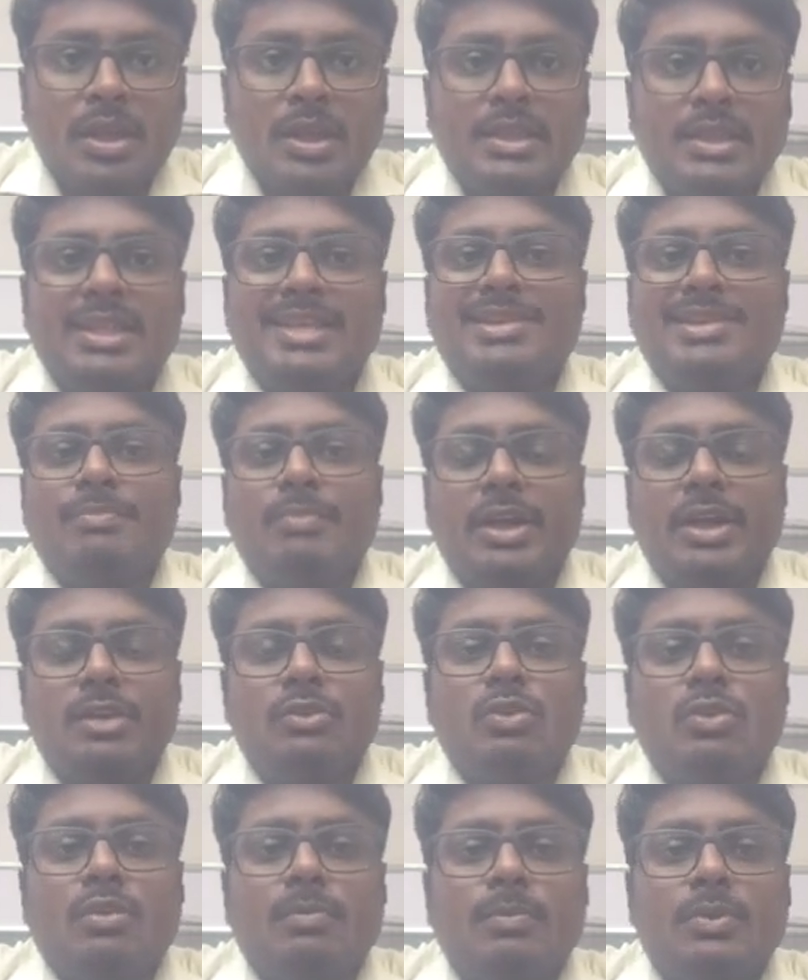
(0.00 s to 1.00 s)
The
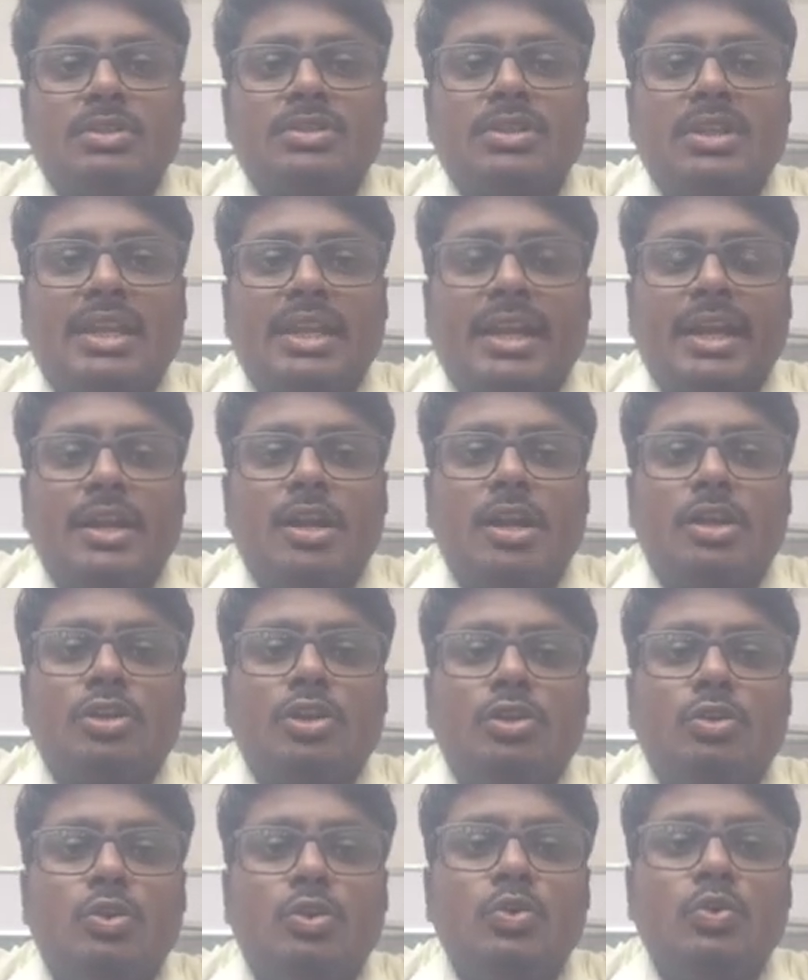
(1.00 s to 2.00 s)
microprocessor
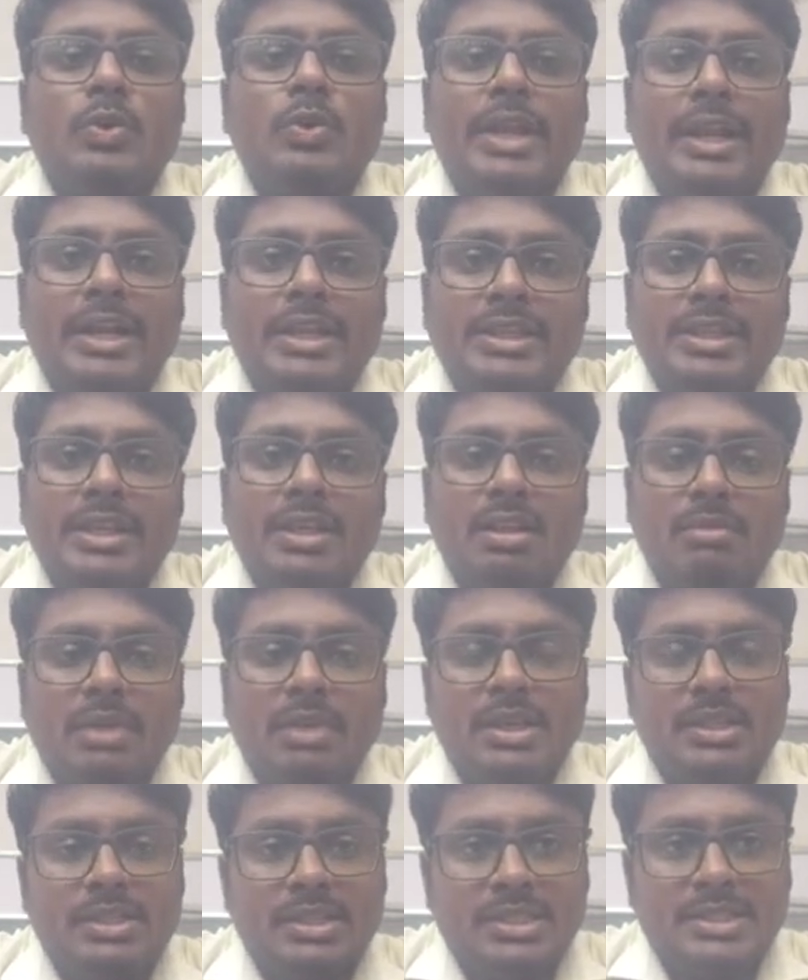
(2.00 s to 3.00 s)
cannot do anything by
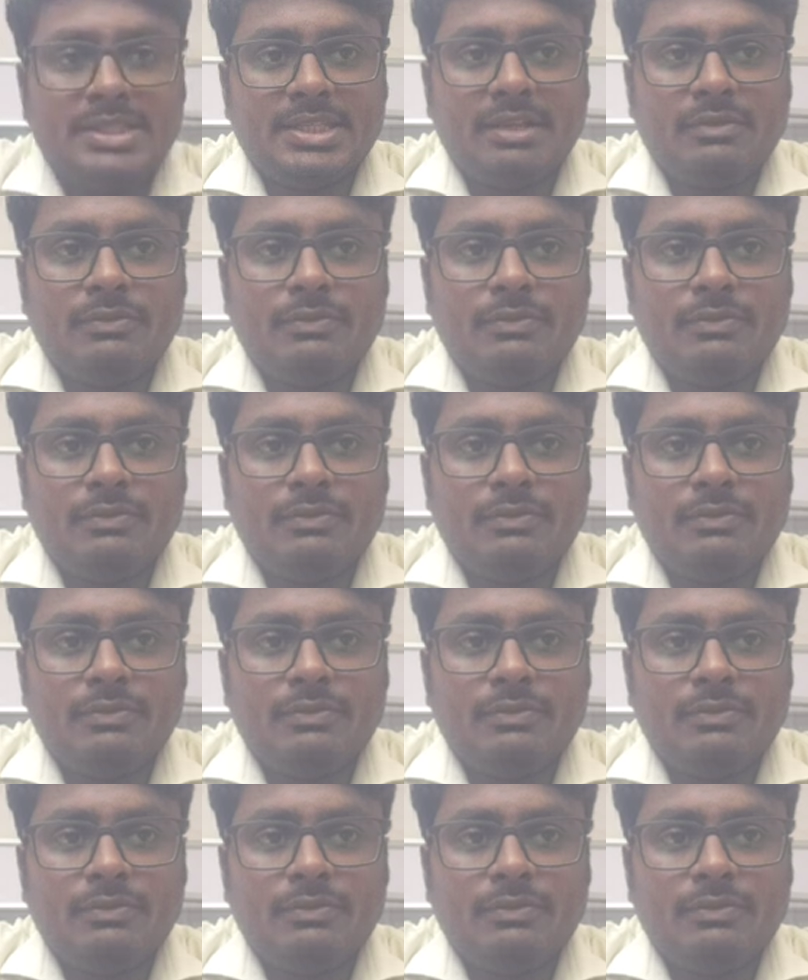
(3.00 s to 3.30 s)
itself,